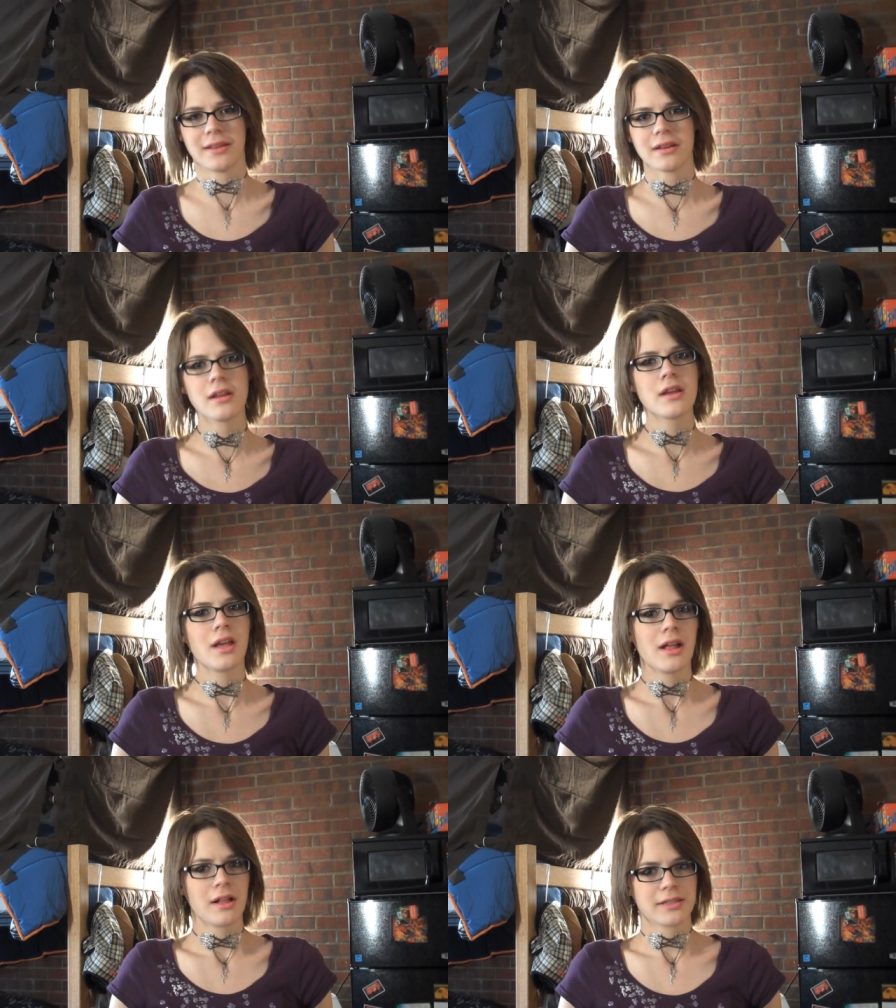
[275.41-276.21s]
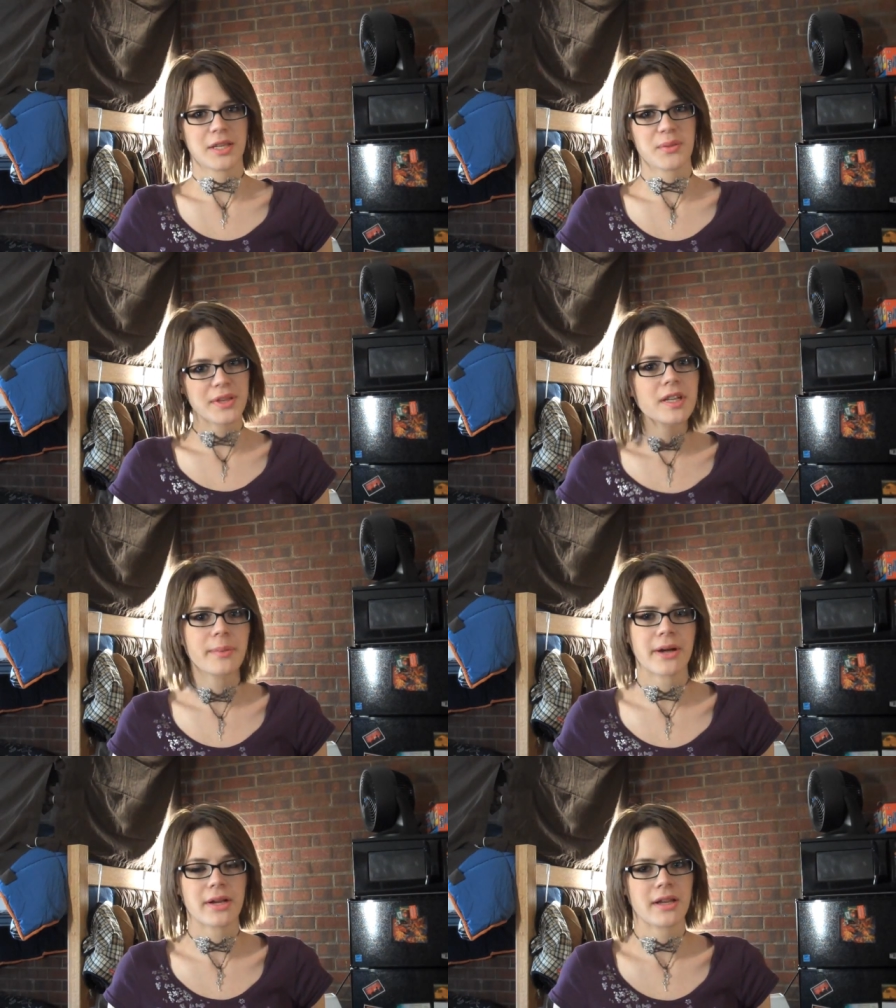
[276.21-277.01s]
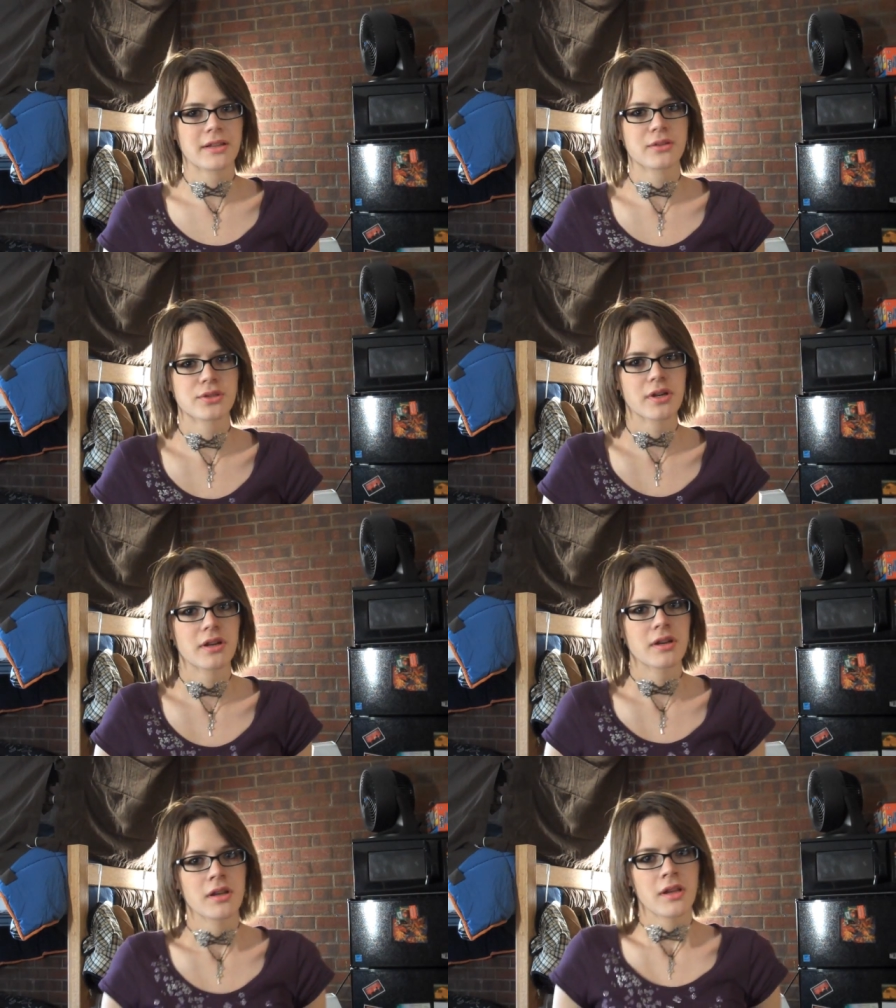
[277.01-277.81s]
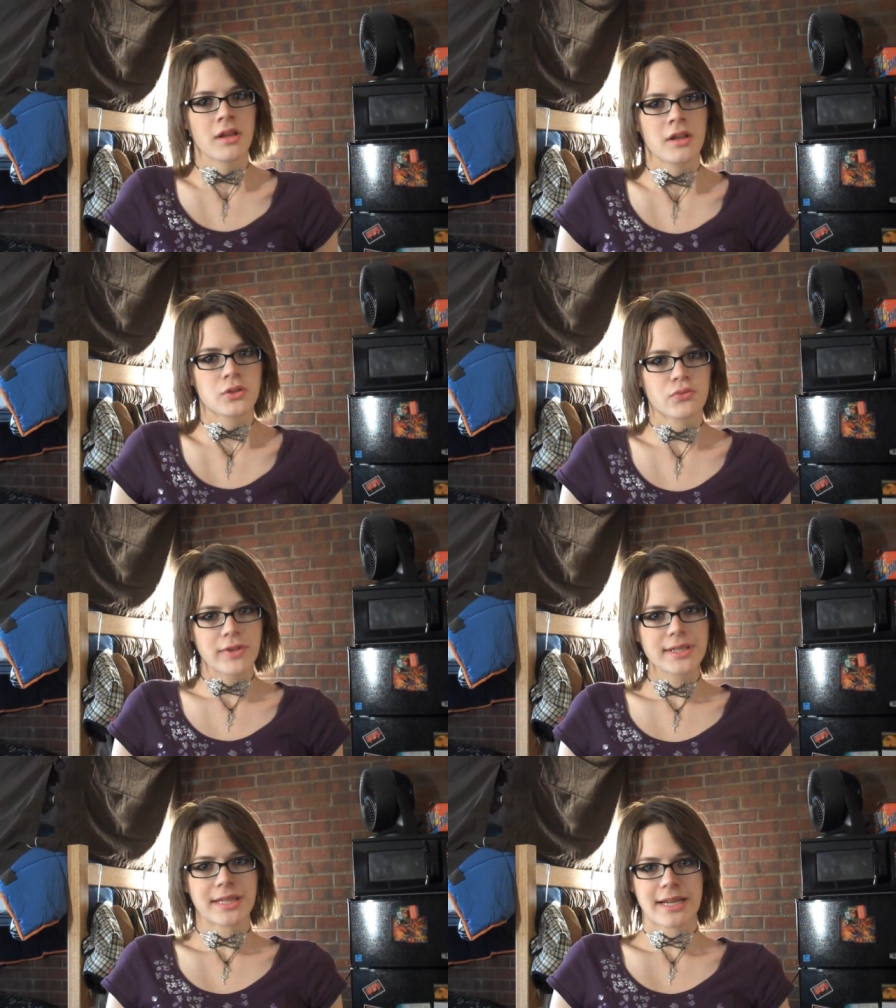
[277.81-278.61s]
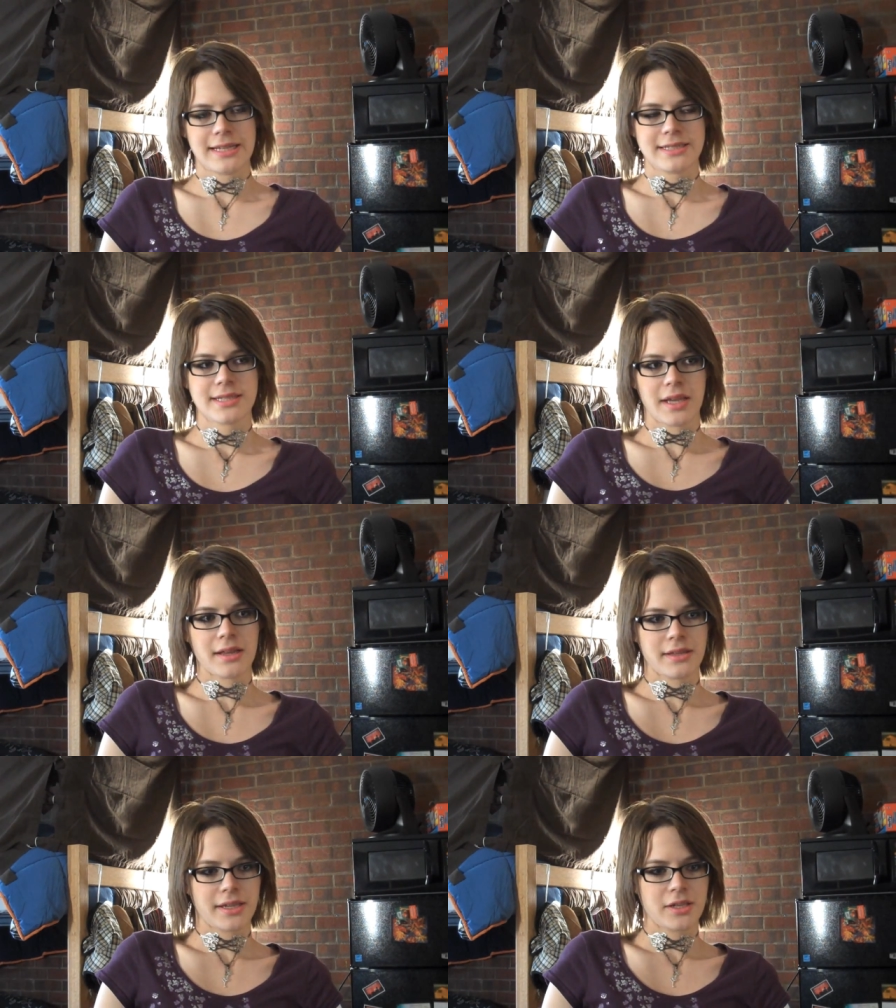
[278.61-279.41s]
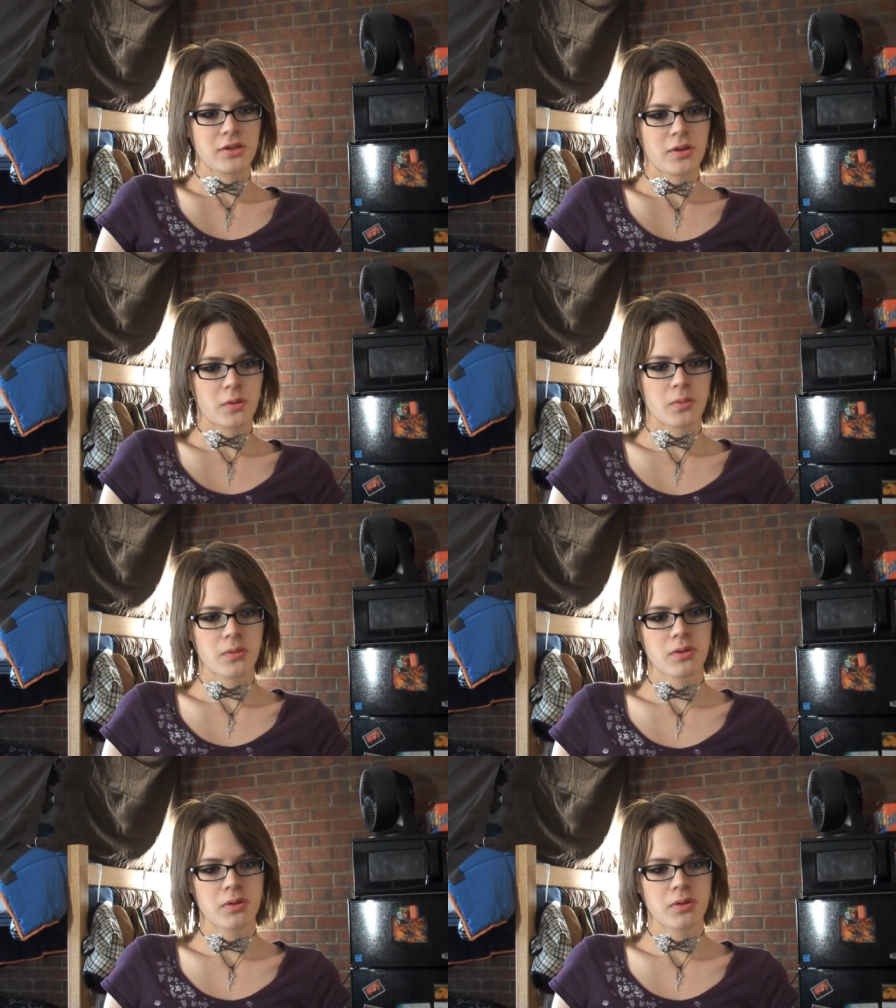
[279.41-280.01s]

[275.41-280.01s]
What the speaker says: But, like, you think about it, and you start to realize that, like, you know,